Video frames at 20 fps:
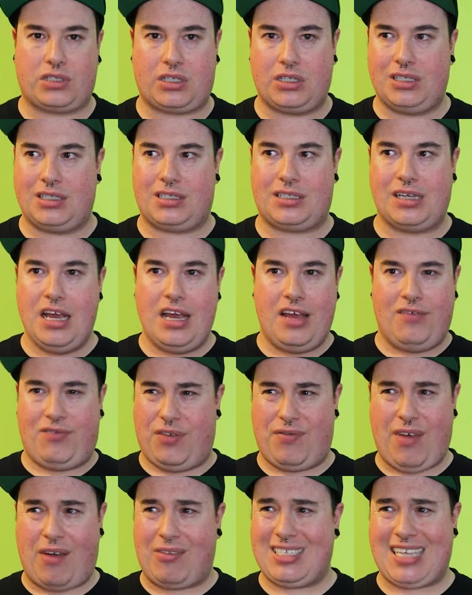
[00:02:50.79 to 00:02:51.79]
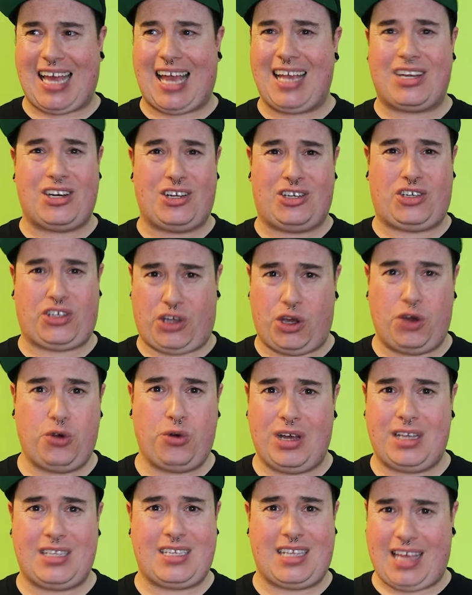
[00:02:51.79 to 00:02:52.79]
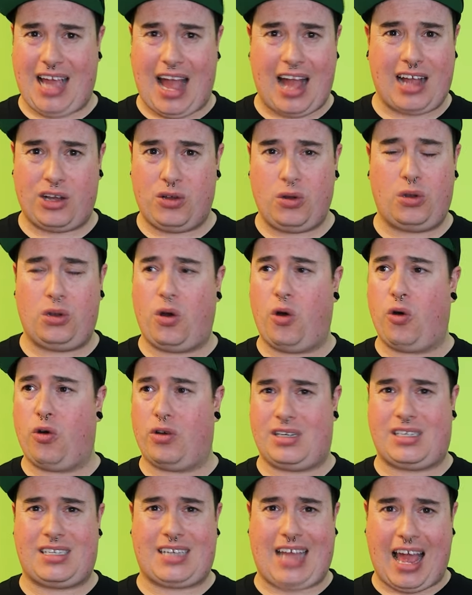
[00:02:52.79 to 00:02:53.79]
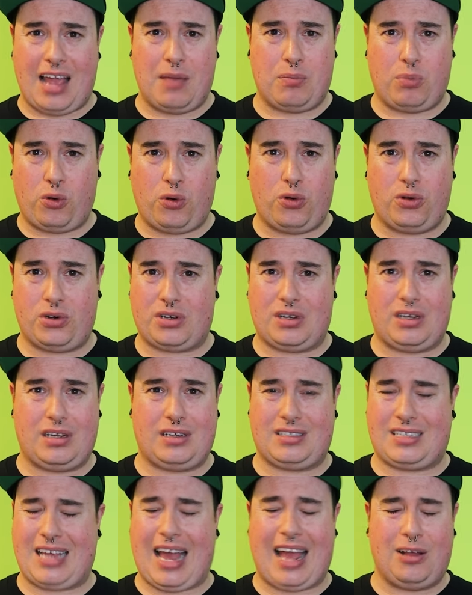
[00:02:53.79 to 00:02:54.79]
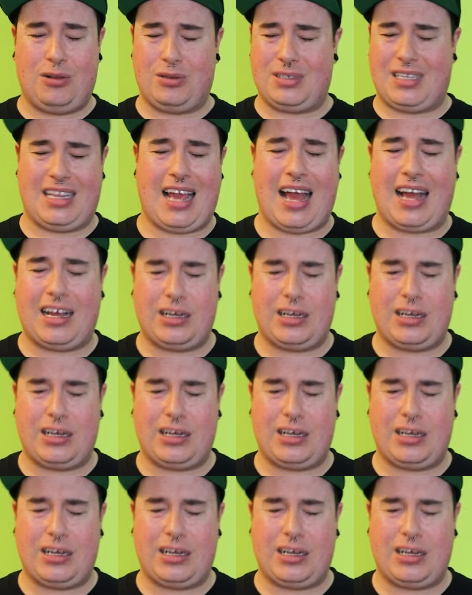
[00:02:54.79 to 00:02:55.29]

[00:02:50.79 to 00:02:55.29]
because if you've ever taken a scooter to the ankle or a skateboard tail to the